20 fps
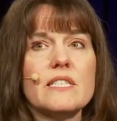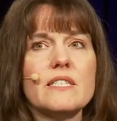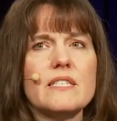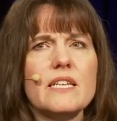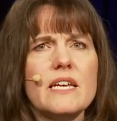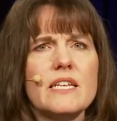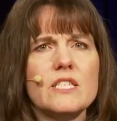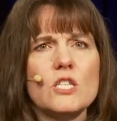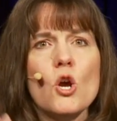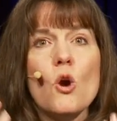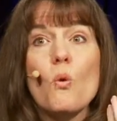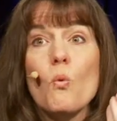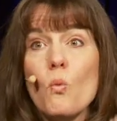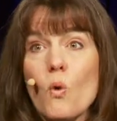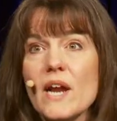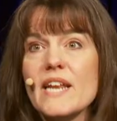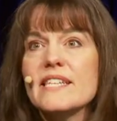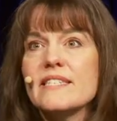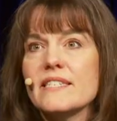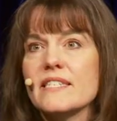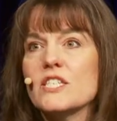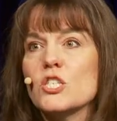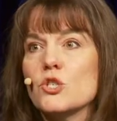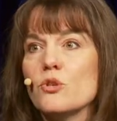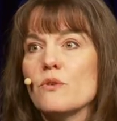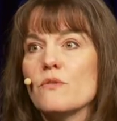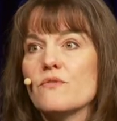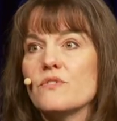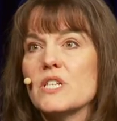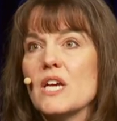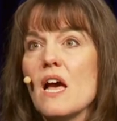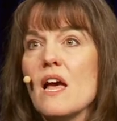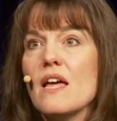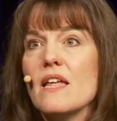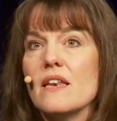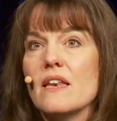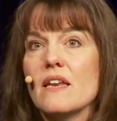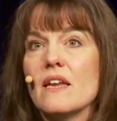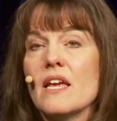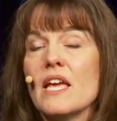says, What is this you have
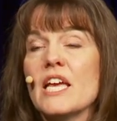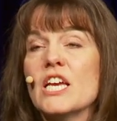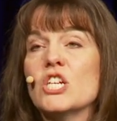done?